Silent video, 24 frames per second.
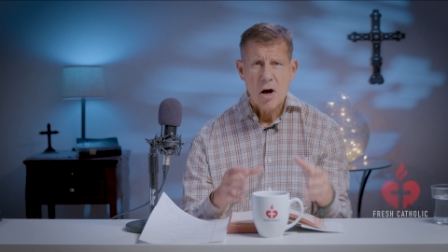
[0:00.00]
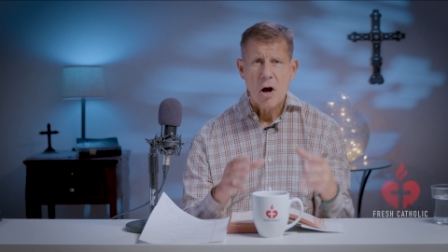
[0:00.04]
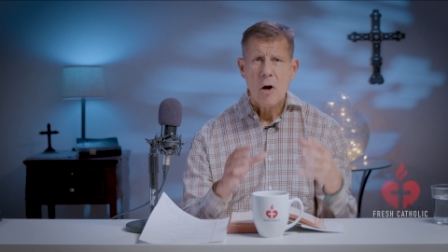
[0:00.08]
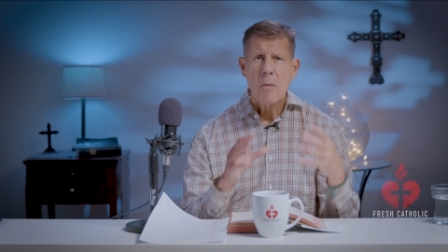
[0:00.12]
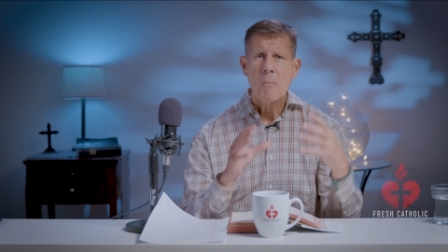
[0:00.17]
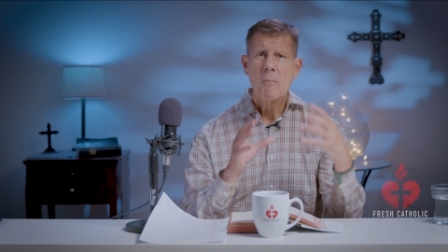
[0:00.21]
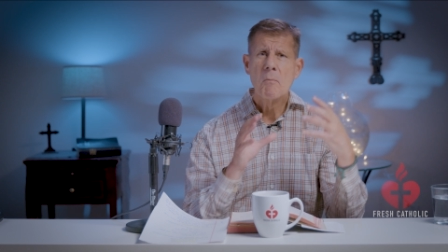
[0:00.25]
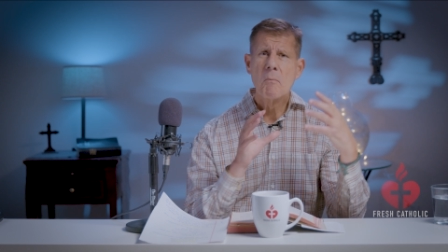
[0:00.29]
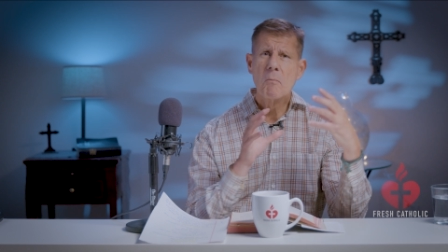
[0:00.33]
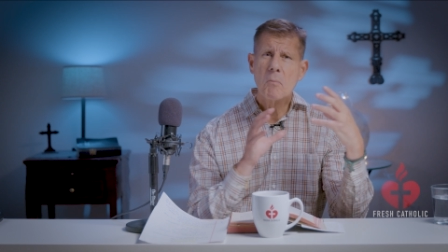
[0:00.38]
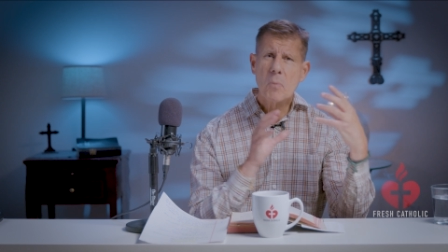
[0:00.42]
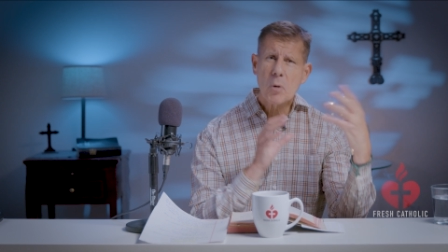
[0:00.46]

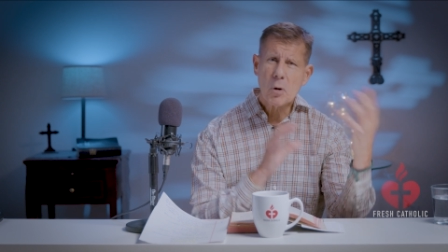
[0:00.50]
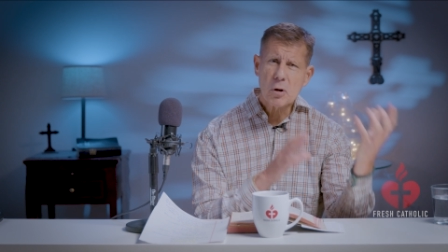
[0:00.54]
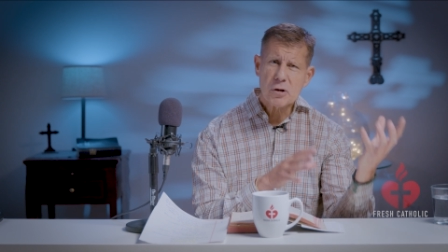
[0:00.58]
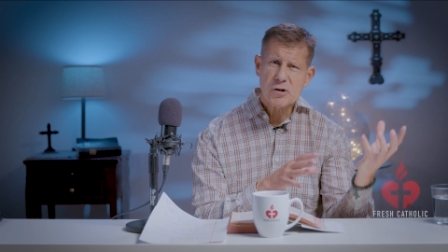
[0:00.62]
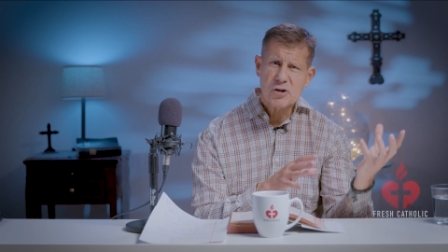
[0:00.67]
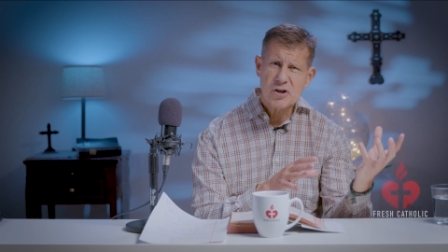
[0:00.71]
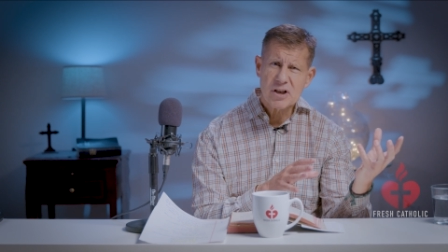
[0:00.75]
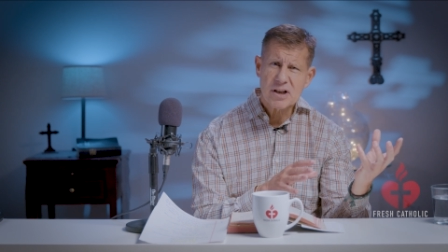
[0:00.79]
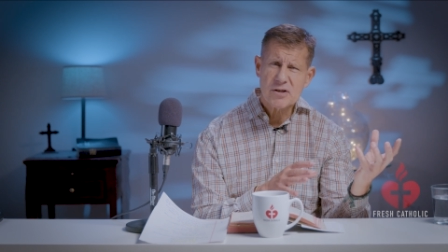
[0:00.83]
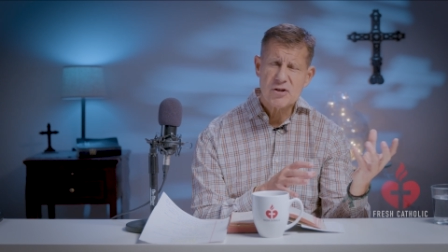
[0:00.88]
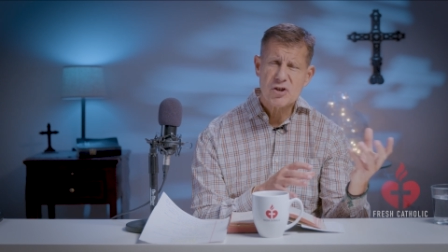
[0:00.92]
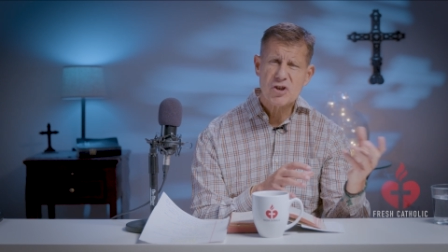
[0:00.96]

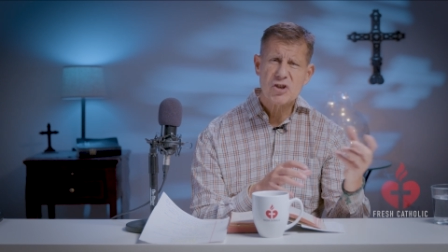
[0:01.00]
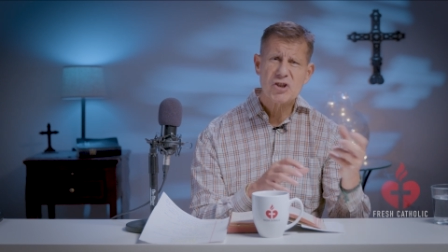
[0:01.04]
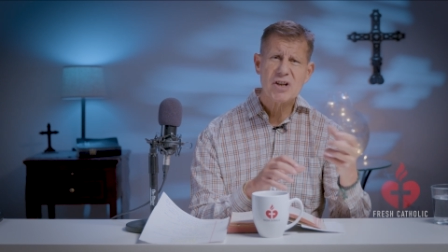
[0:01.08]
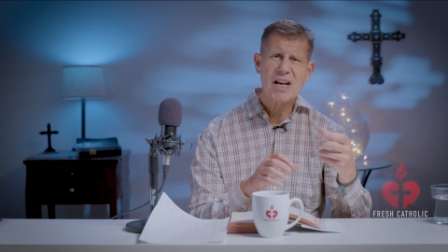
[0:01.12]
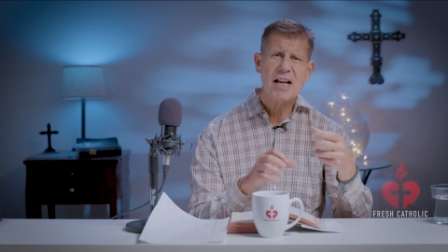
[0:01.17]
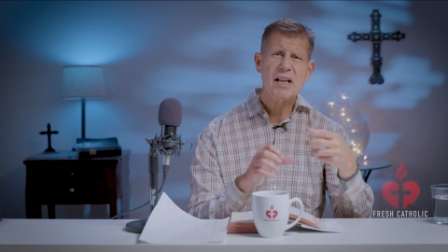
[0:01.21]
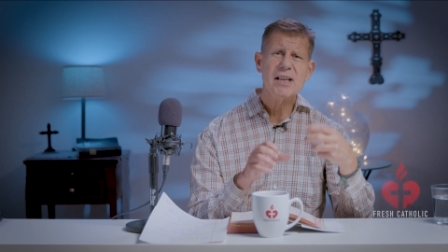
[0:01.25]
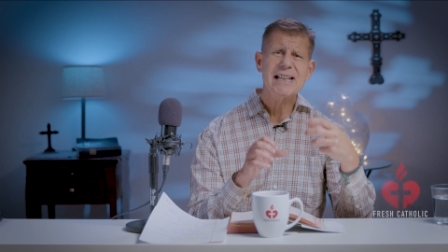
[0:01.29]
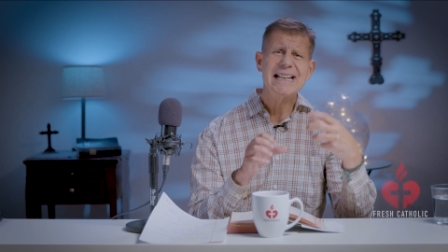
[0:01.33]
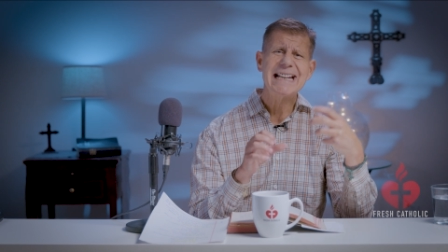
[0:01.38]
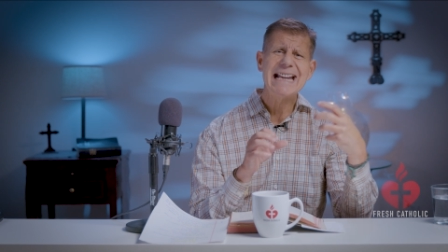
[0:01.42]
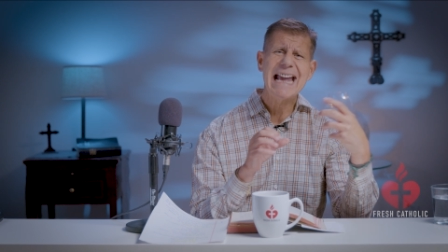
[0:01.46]
merchants
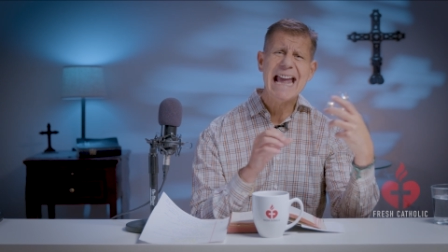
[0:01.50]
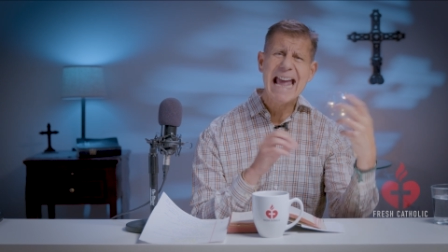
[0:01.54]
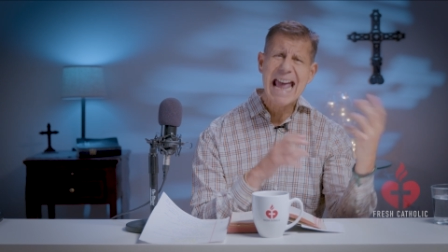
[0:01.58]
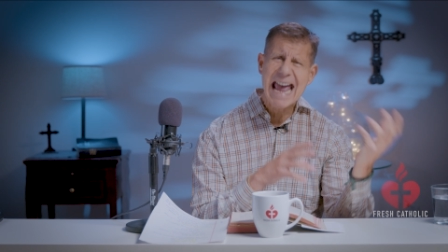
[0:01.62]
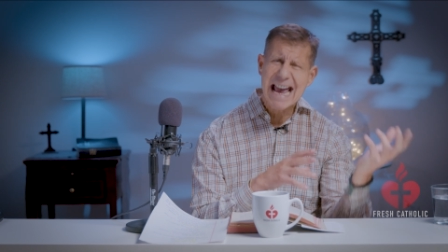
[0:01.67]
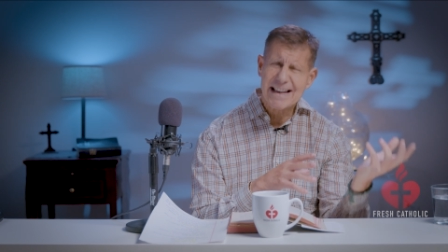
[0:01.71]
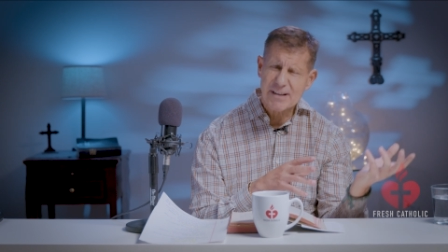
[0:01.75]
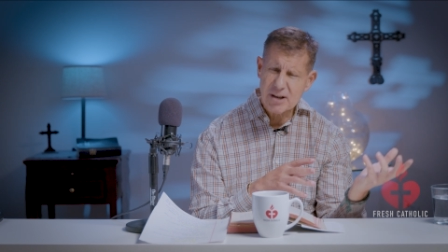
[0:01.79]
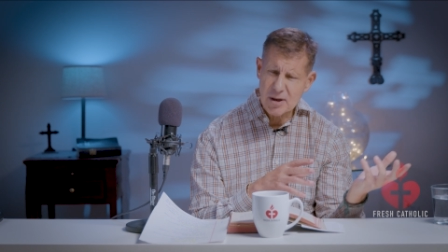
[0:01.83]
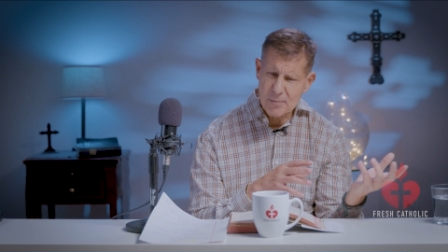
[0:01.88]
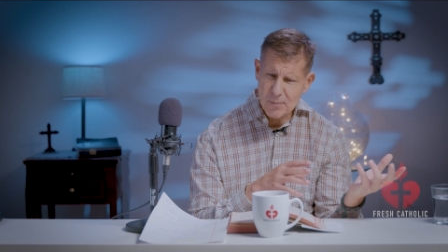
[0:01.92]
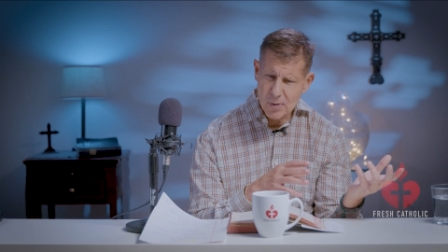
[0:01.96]
selling
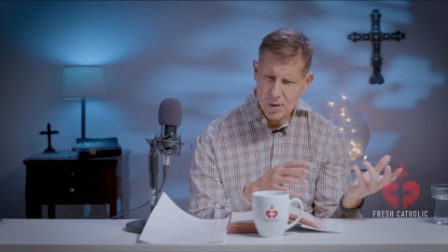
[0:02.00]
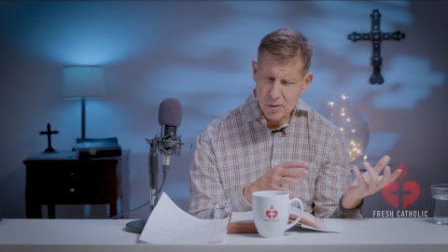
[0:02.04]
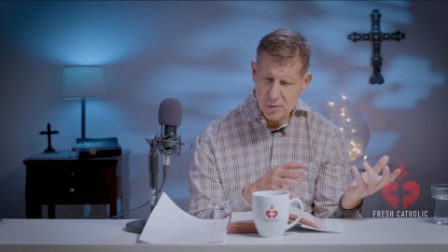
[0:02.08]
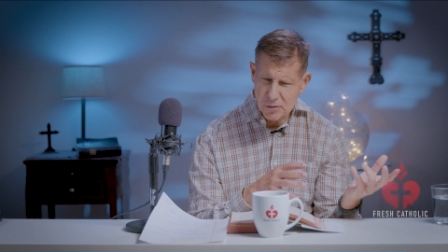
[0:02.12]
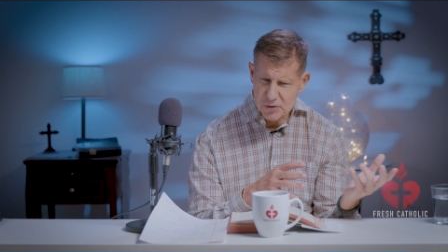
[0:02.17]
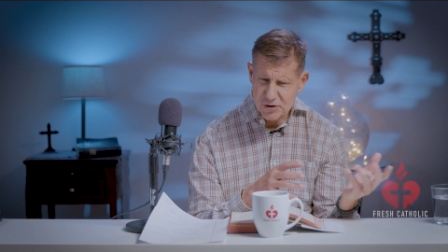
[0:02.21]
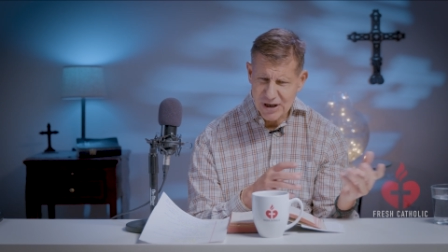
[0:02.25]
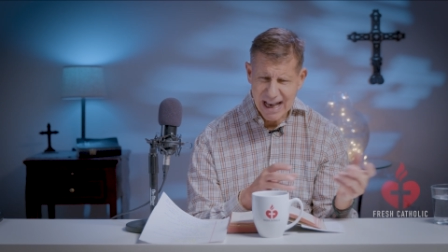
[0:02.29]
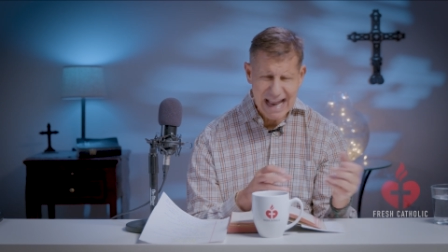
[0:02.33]
animals,